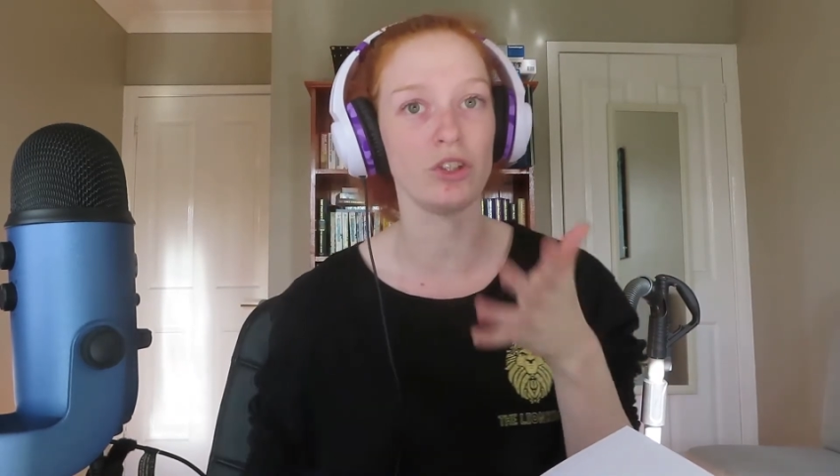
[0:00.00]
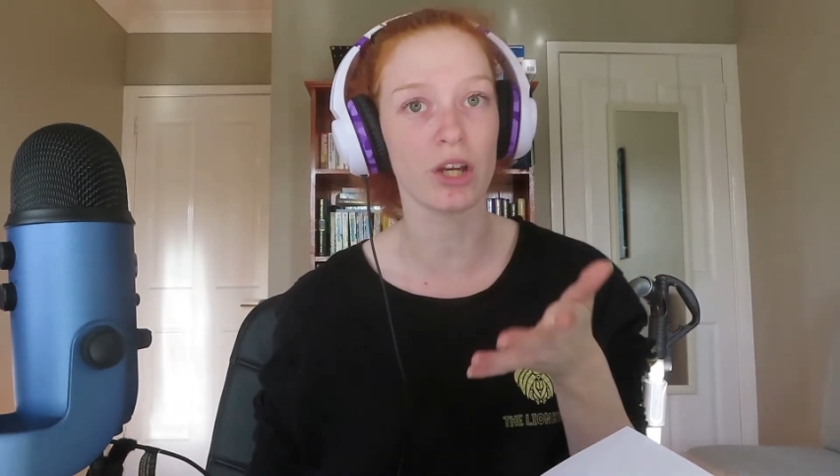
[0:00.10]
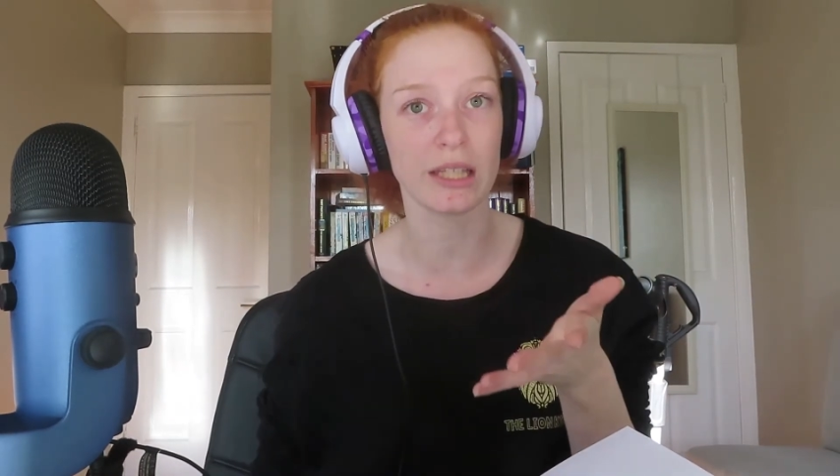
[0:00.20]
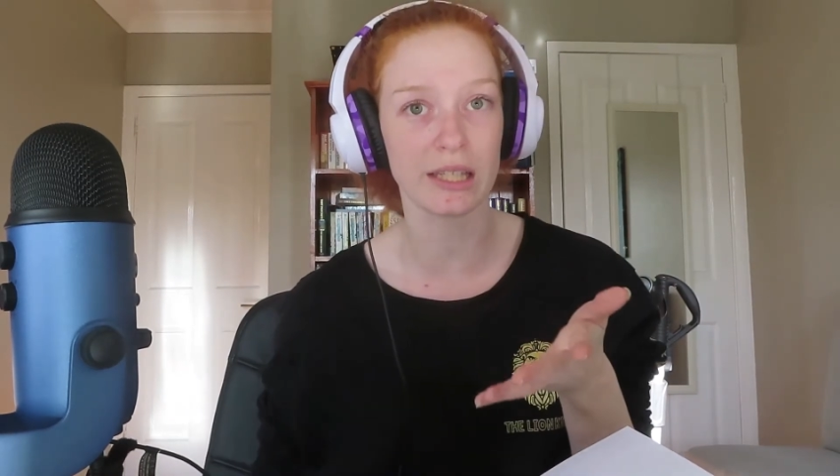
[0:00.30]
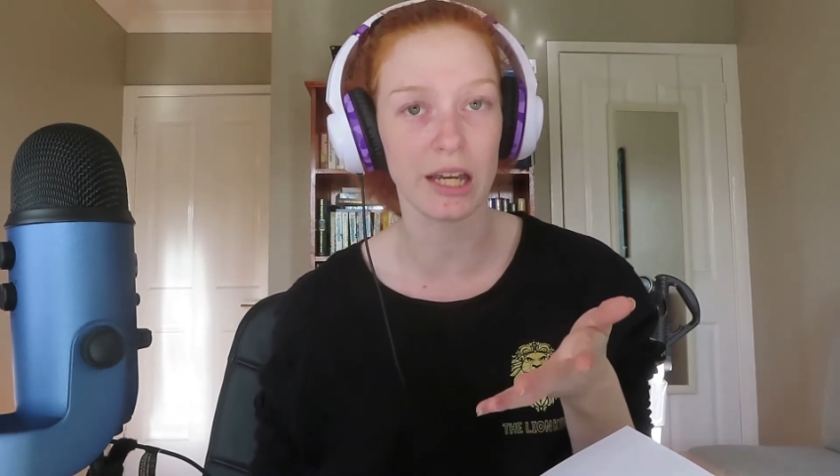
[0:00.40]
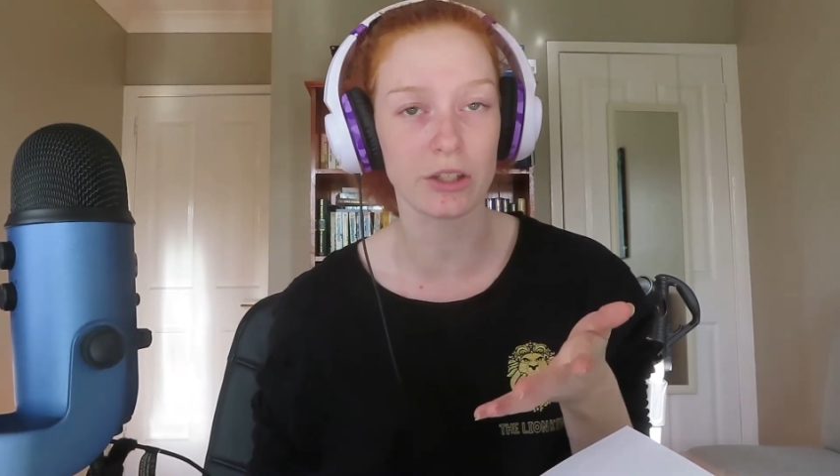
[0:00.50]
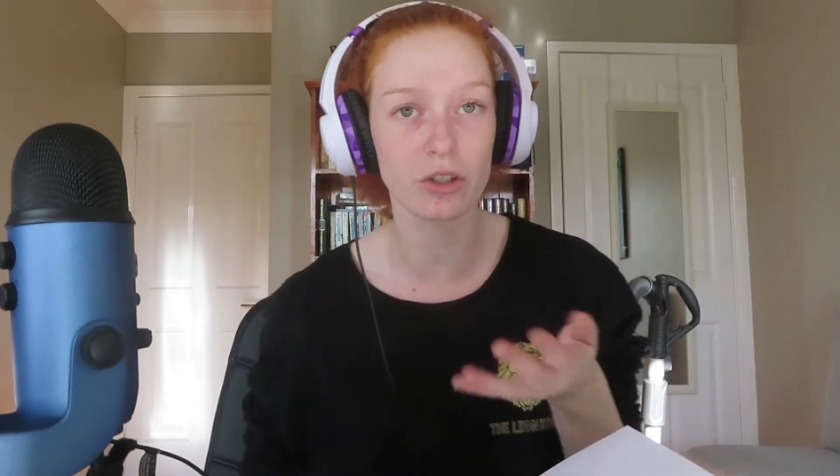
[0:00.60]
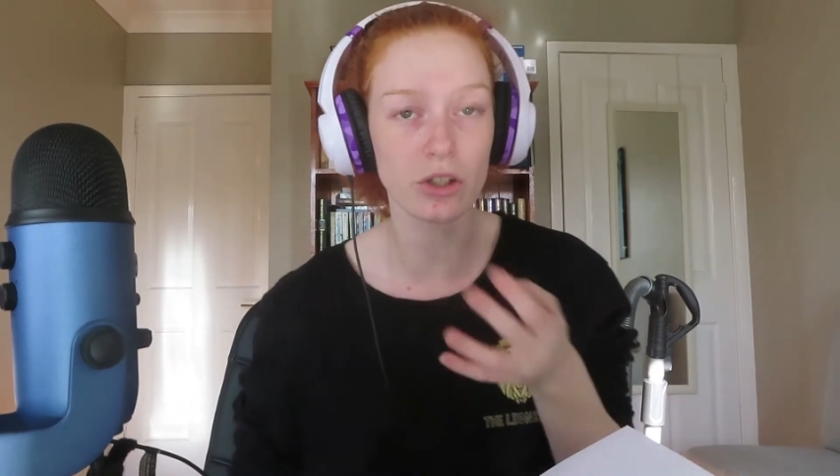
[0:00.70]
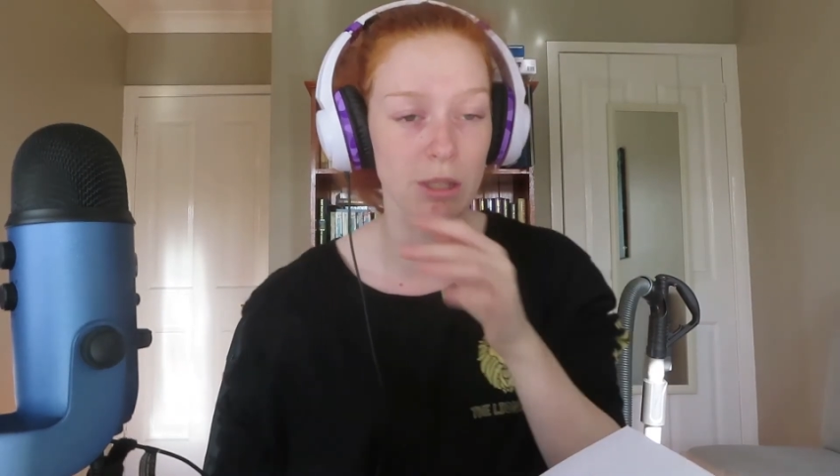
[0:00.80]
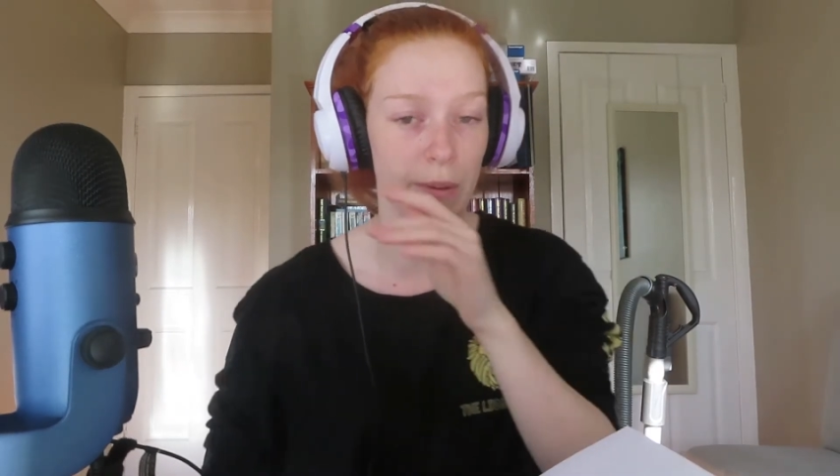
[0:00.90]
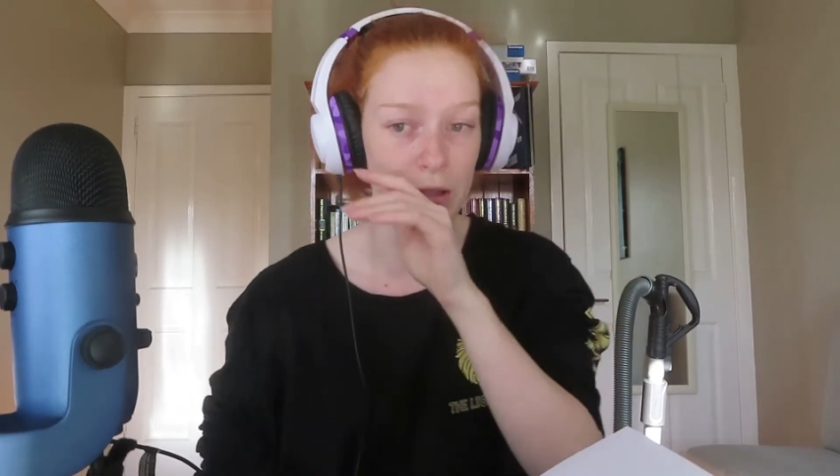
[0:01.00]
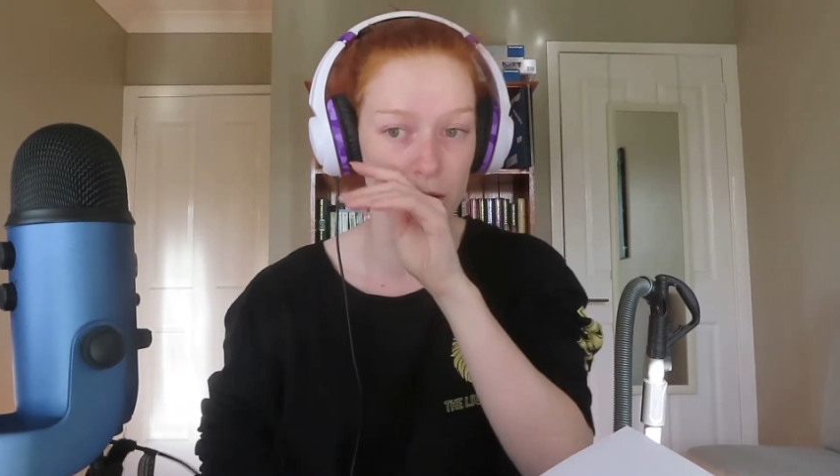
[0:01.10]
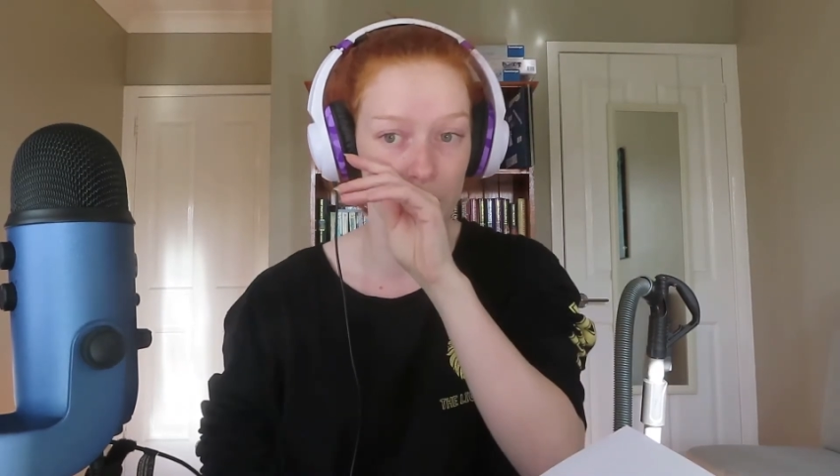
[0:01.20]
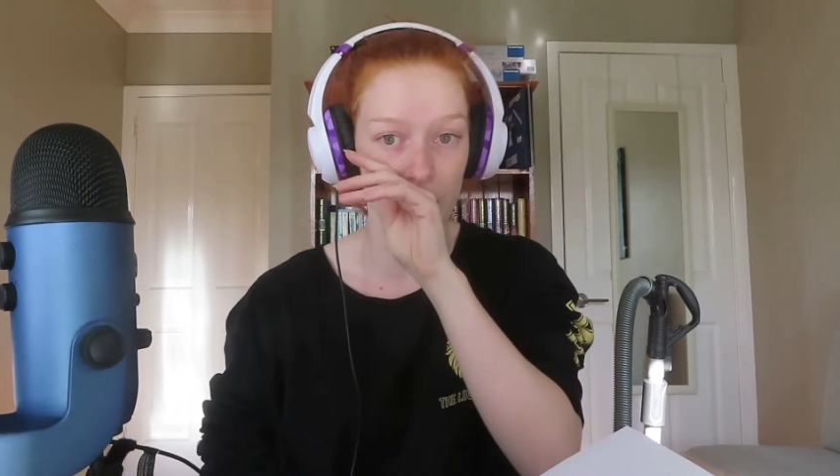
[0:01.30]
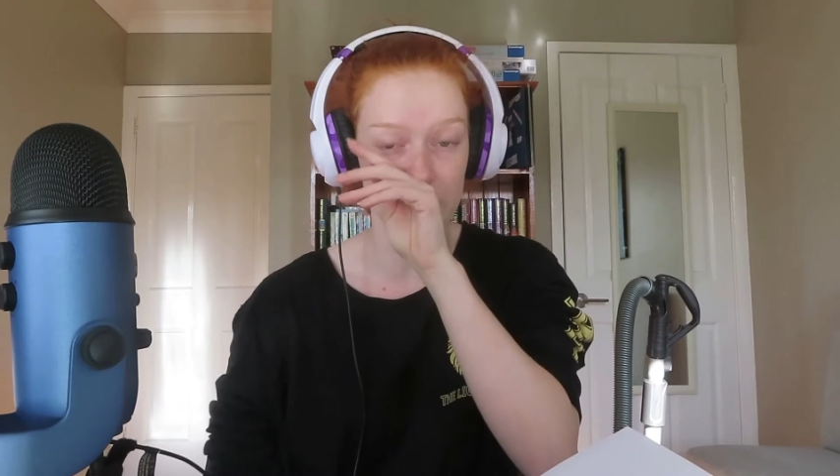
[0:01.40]
you guys can get too depends
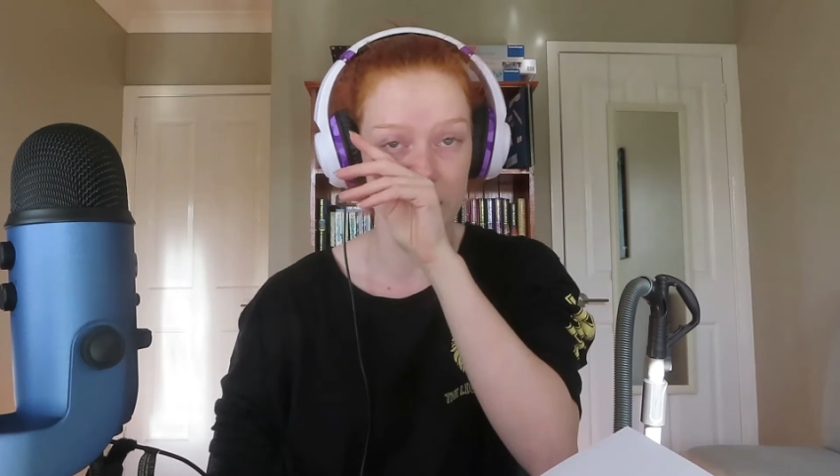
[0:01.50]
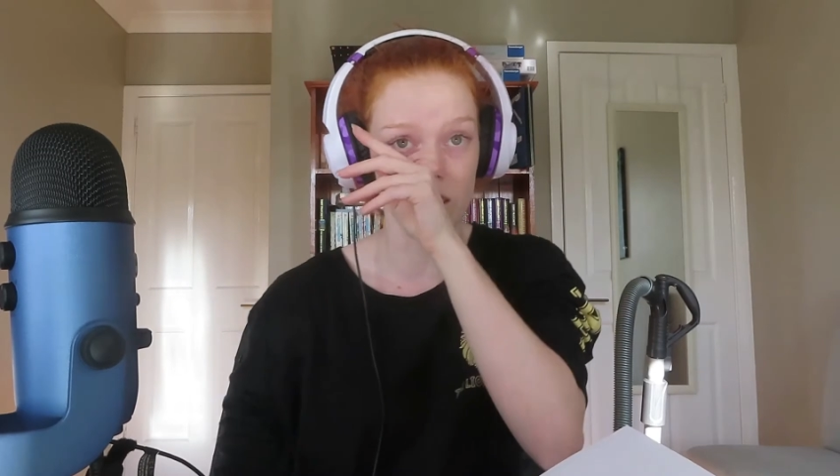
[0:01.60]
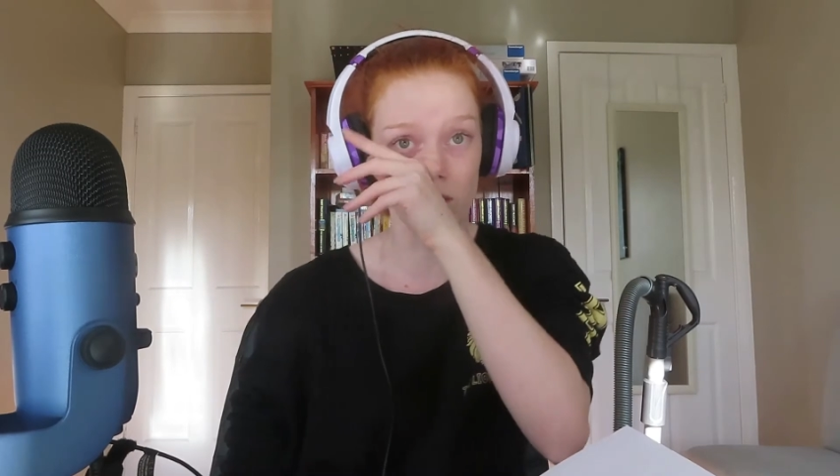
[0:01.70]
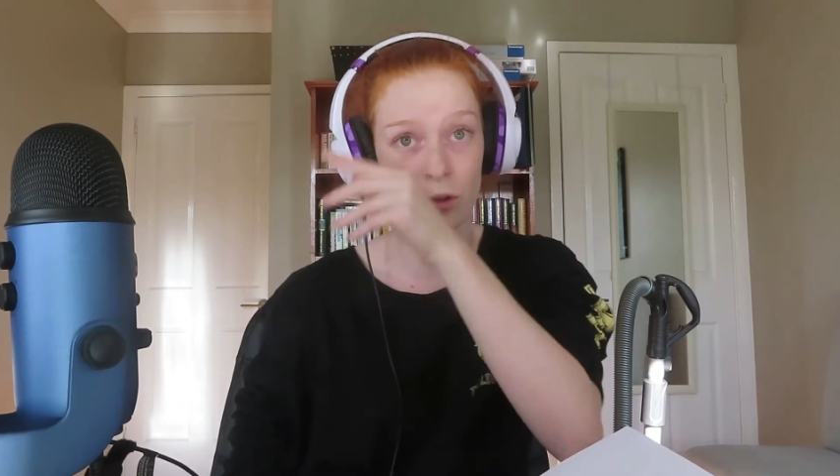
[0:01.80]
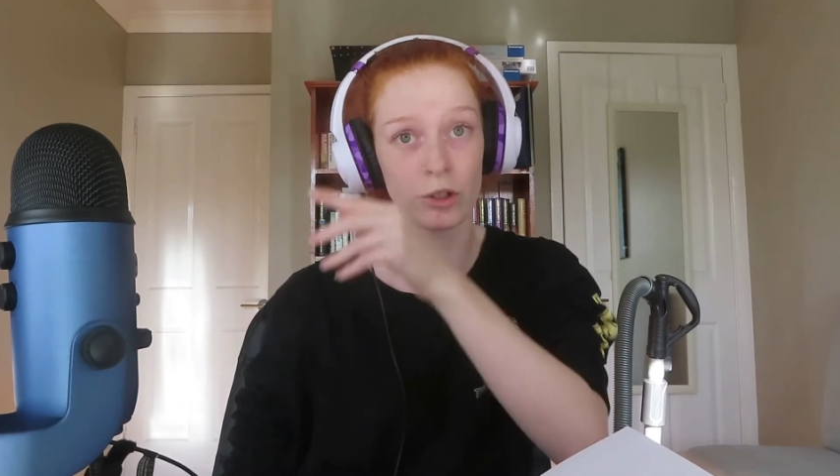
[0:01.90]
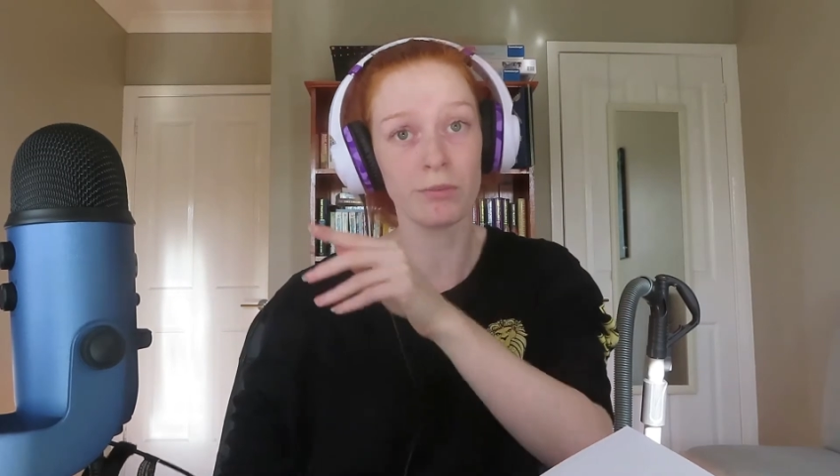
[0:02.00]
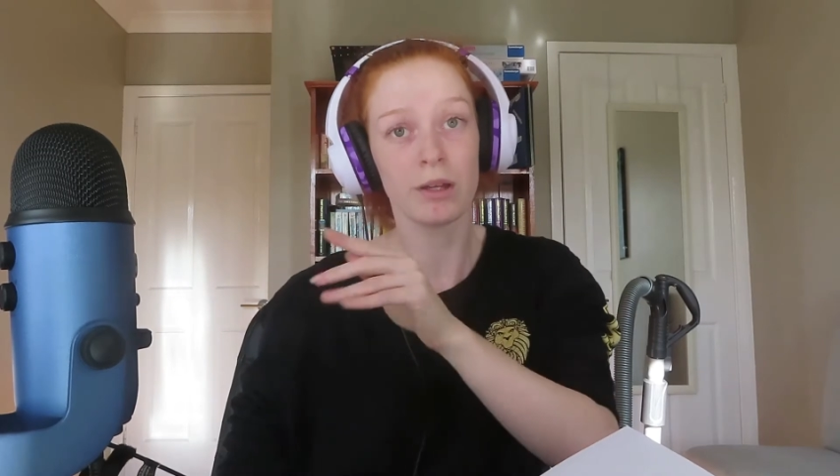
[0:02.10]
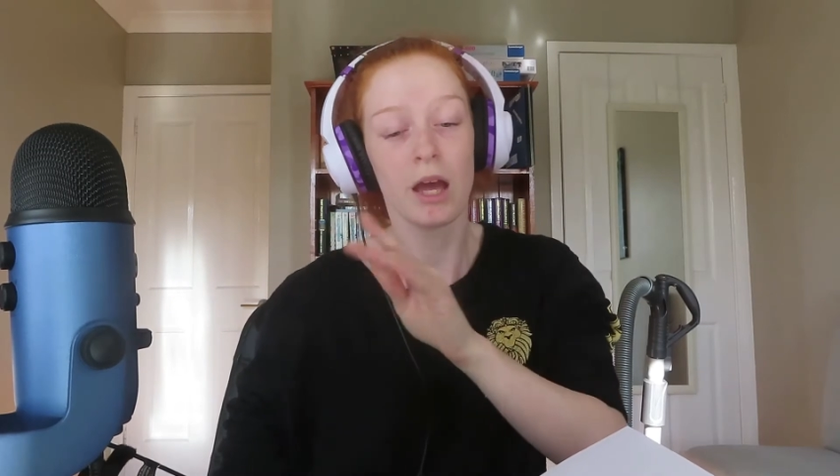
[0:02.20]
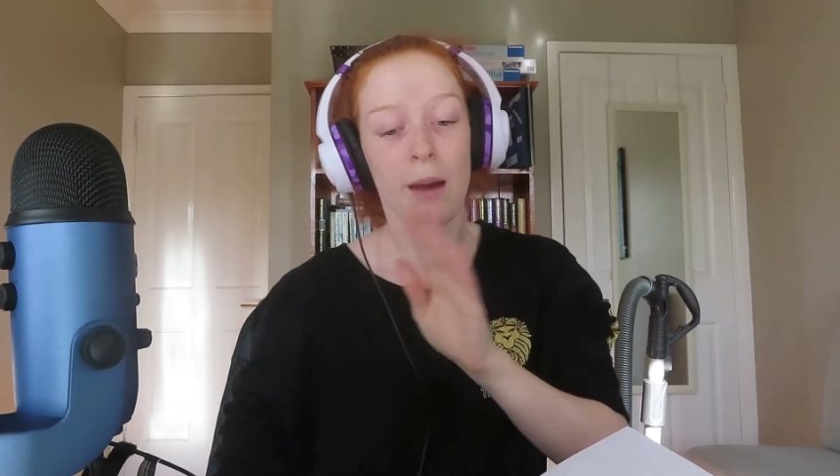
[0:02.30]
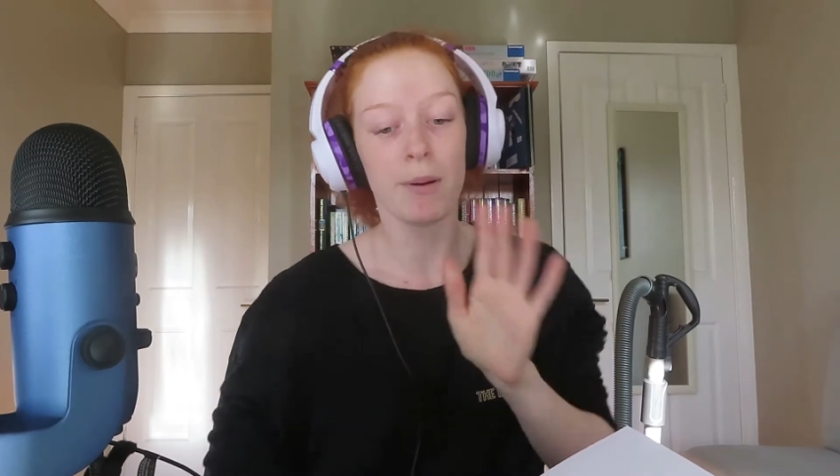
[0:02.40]
on the prices of the room,